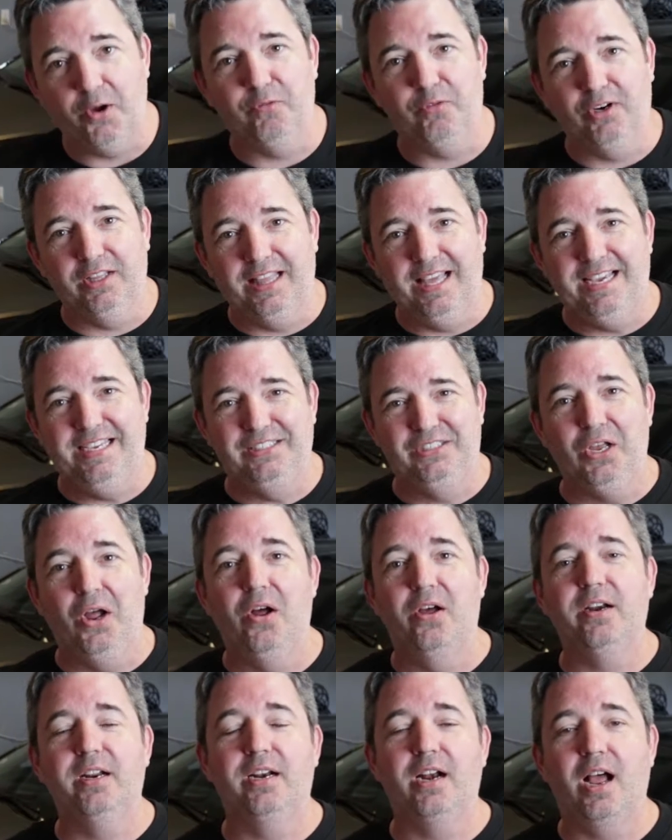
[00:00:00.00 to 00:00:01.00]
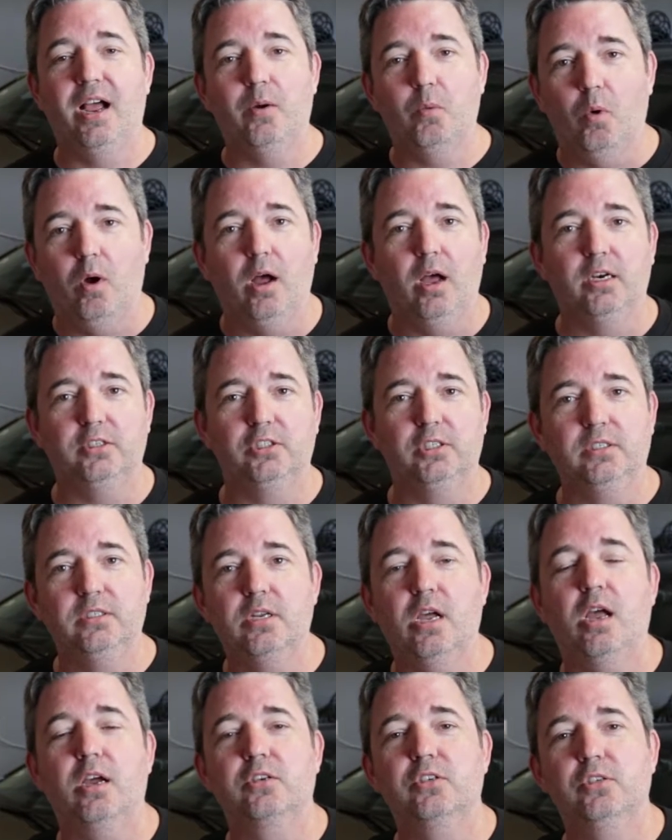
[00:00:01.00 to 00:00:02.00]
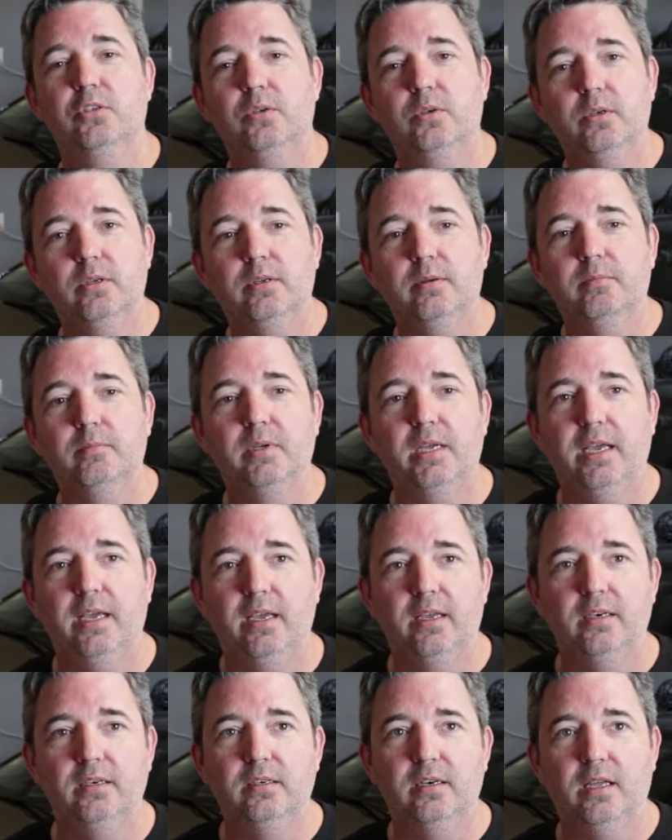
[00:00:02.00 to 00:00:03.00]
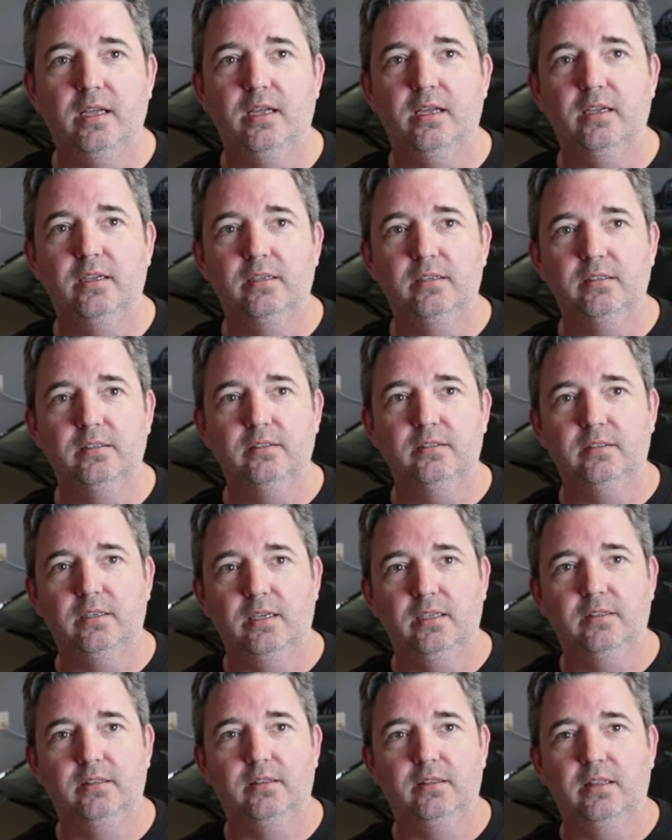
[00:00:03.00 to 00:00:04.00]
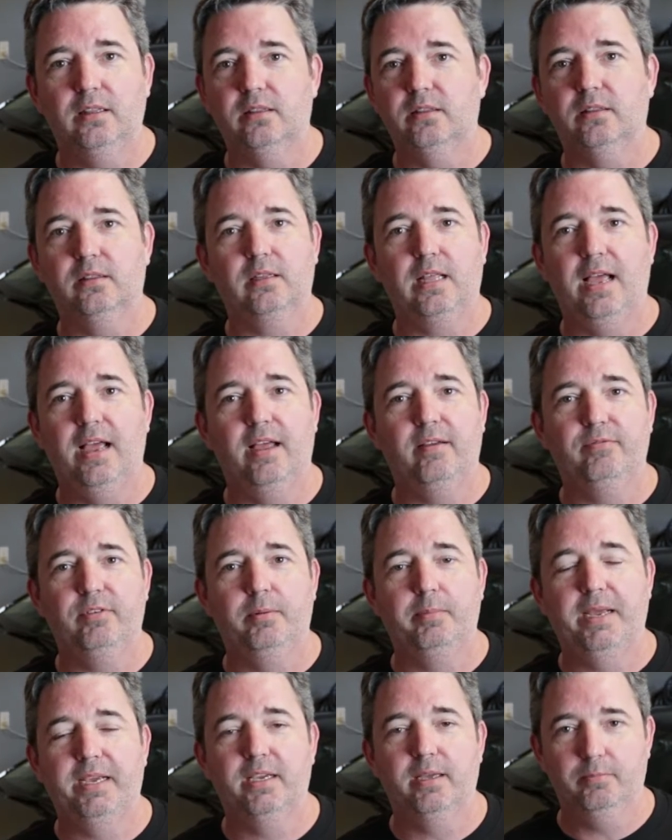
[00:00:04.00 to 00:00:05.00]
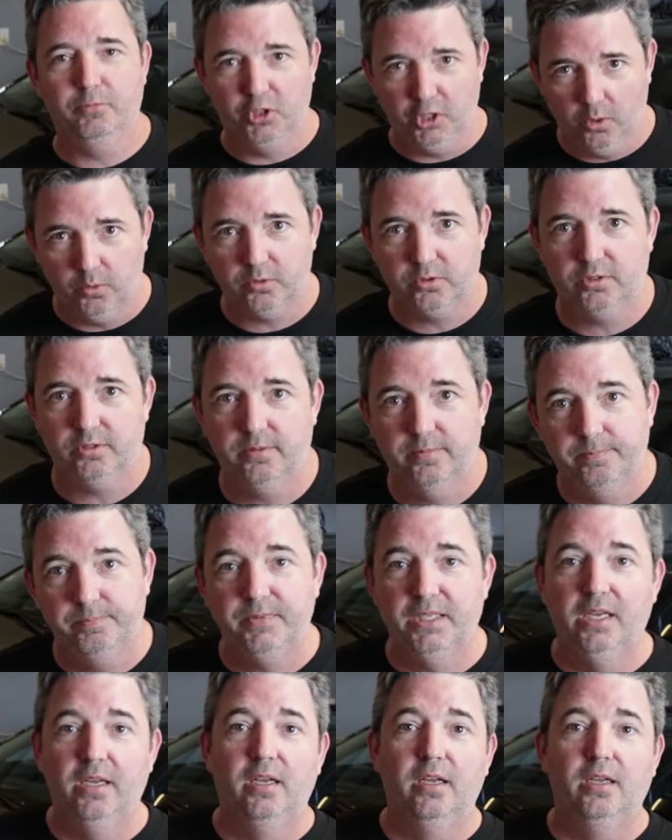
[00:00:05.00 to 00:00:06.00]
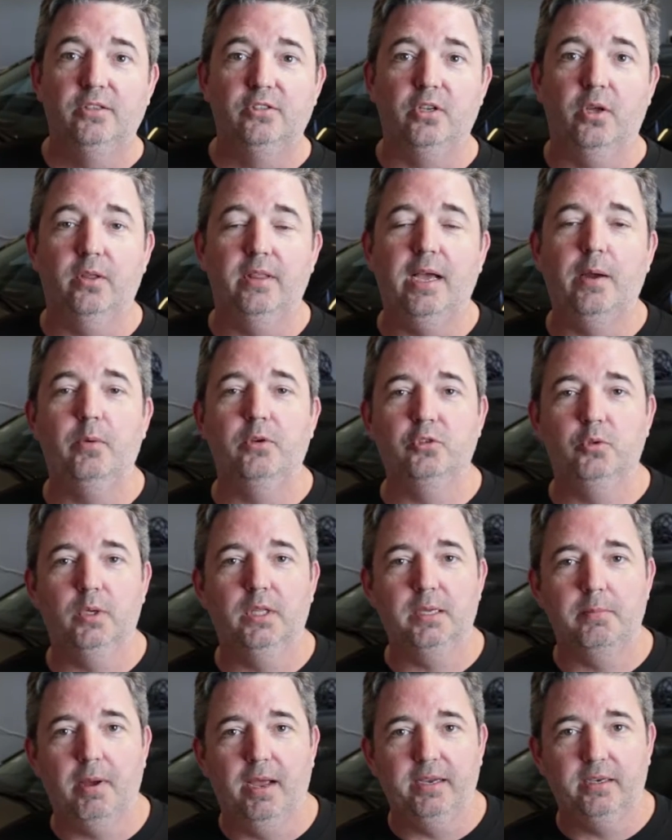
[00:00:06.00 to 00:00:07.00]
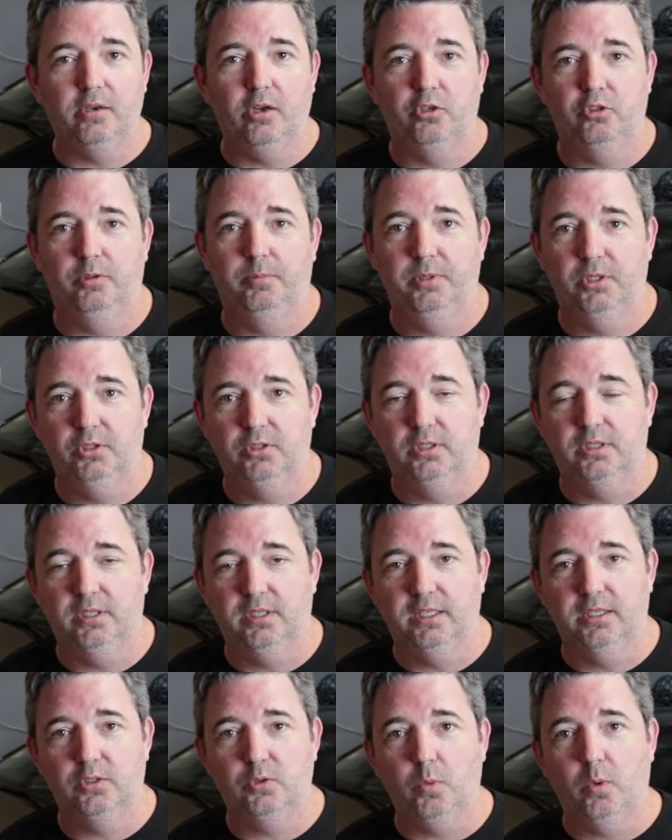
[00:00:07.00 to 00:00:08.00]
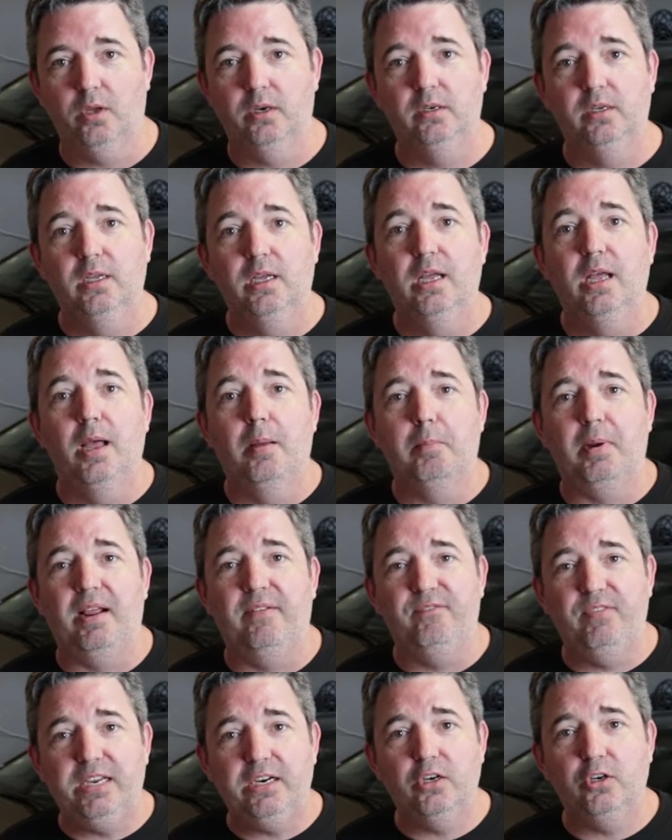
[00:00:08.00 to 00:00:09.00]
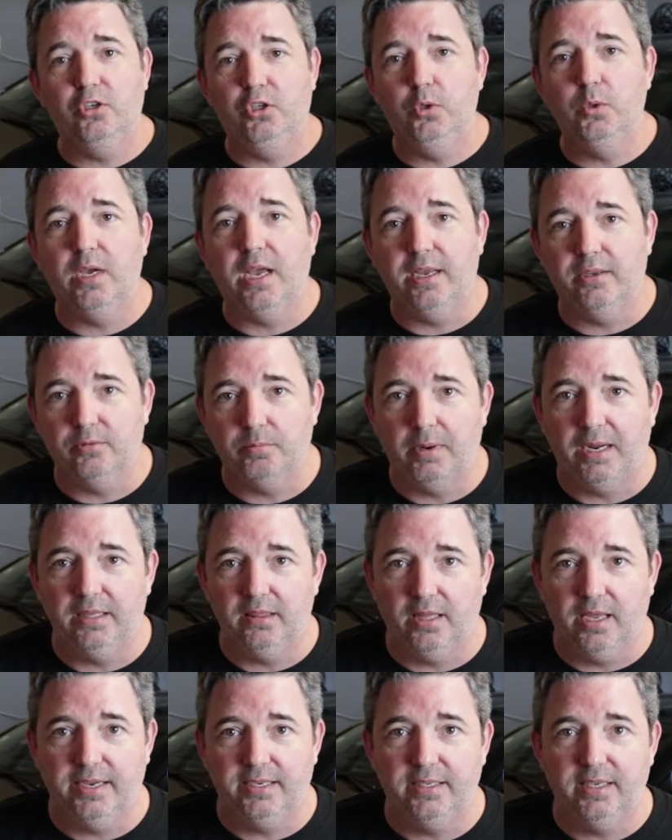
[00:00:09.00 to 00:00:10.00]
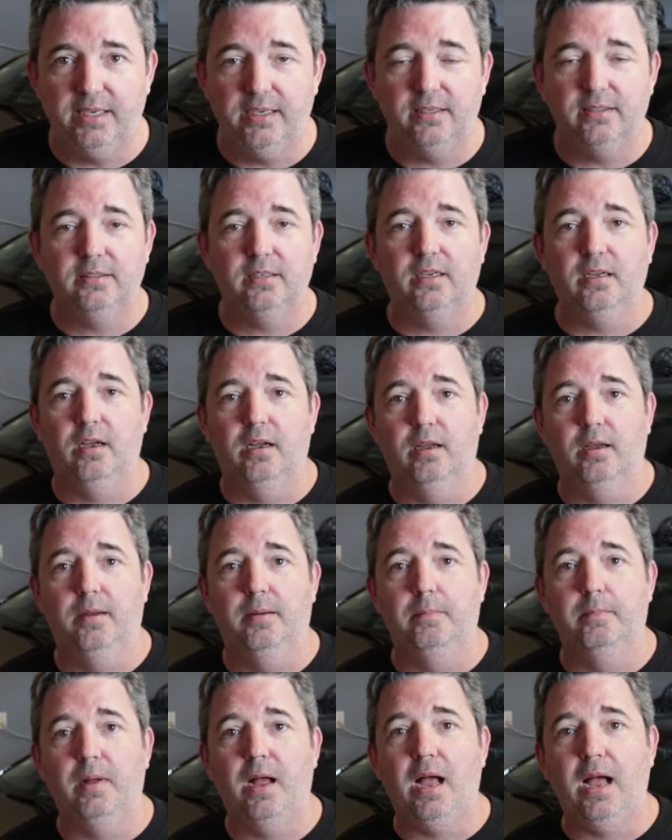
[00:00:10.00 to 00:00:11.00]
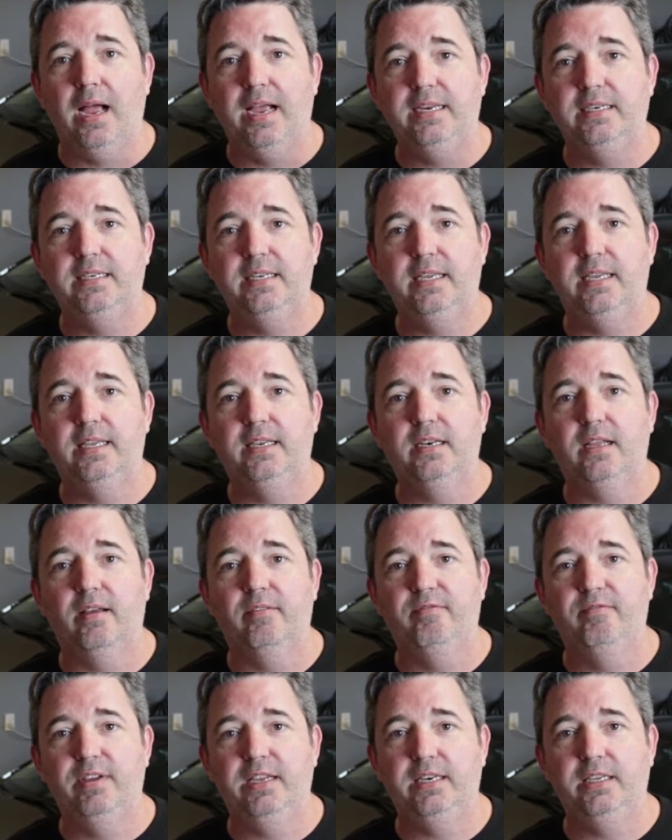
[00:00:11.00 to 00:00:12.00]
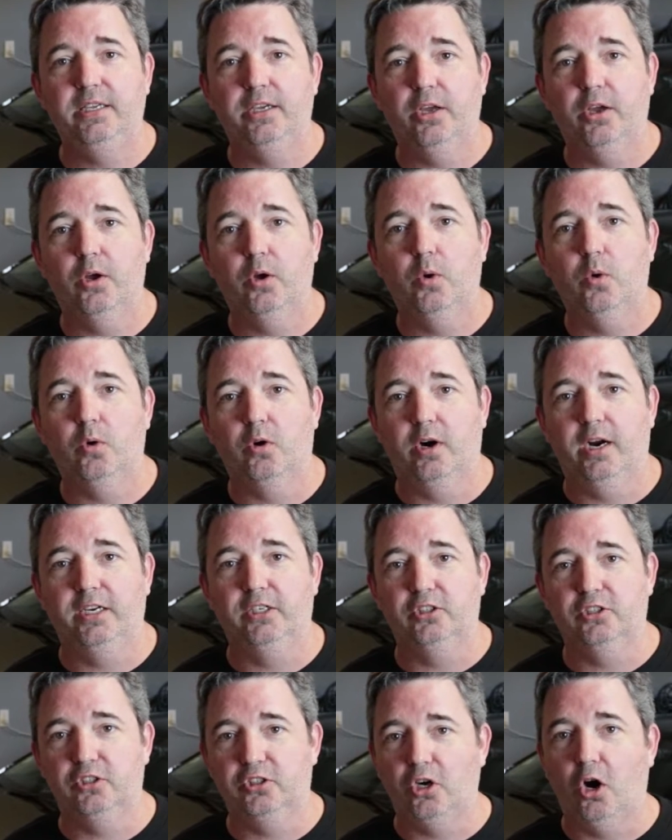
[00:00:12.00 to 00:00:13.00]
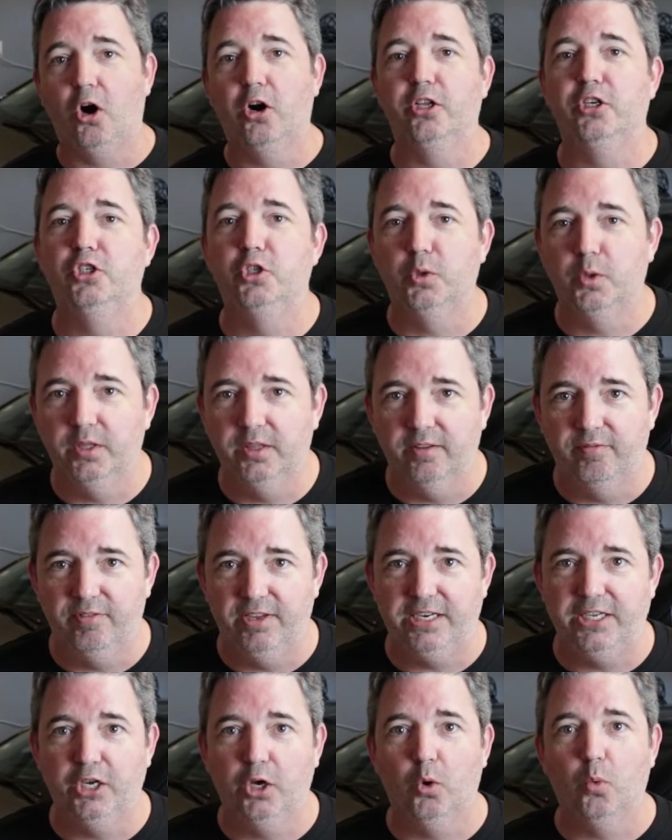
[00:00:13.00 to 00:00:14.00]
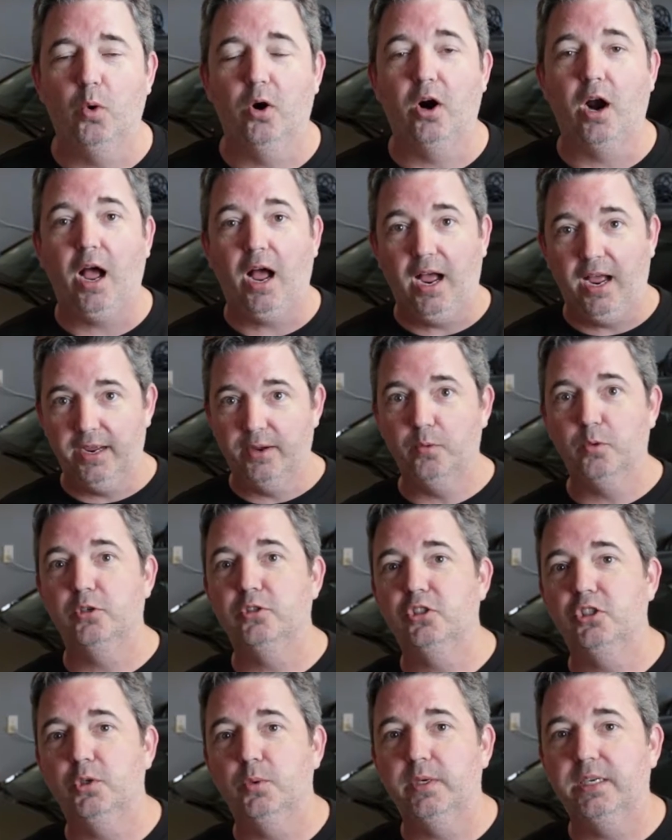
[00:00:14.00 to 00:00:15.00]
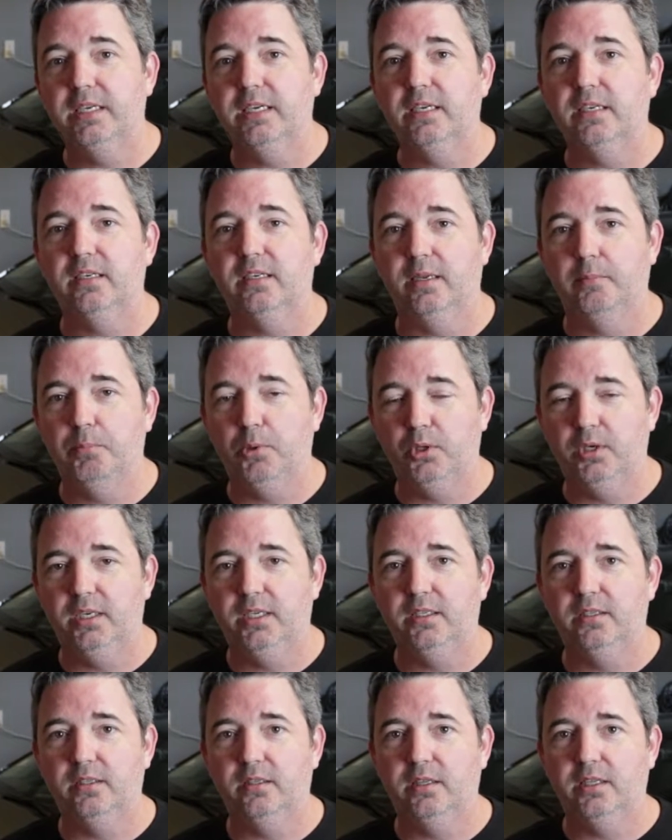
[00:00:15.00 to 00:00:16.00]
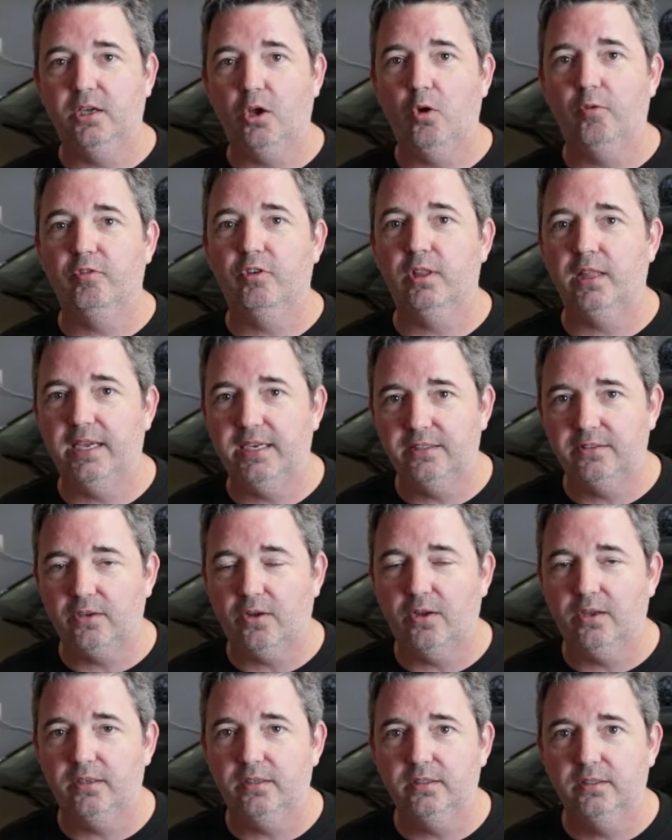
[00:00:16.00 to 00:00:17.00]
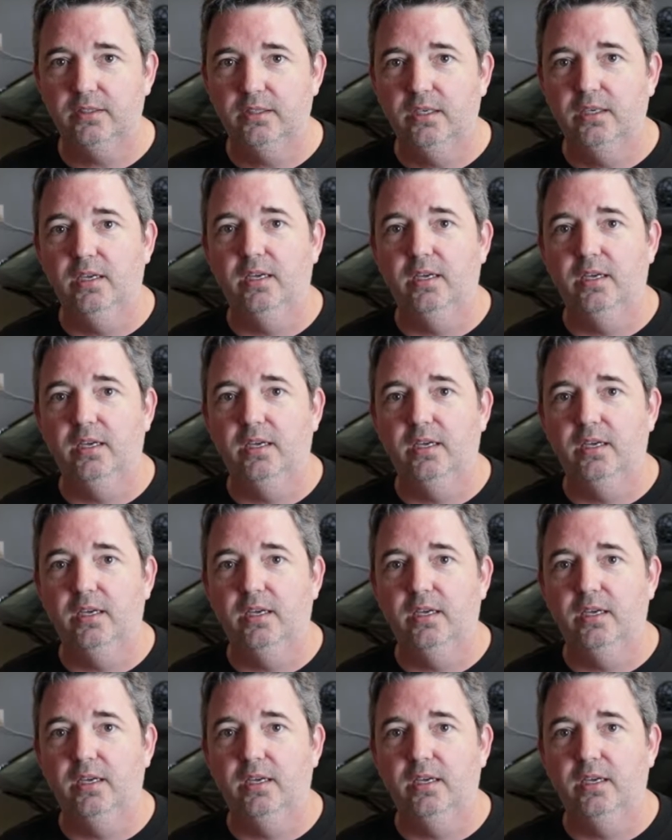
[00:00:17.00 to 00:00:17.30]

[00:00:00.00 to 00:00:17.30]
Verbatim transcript: overlays on and I watch and talk to him and, uh, and laugh and make up jokes. So that was really my contribution to this one but I figured you guys might like it. Um, I did a video, or I started doing the video where I was doing it and putting the overlays on,